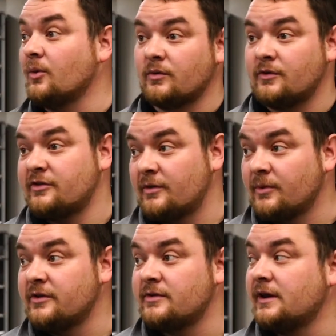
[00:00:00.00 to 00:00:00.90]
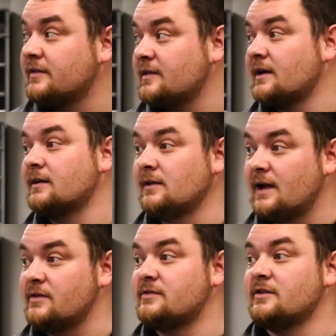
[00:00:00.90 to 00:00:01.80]
or for some reason, it's not going to
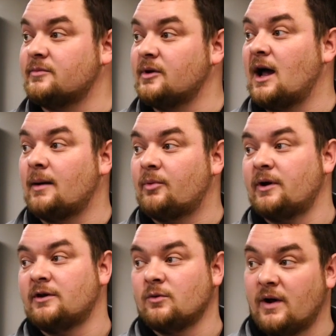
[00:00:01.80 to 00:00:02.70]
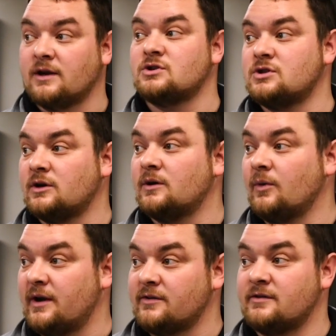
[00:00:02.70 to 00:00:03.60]
allow the system to operate the way it should, the
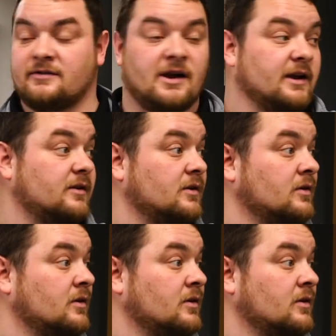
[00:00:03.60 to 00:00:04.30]
way it's designed.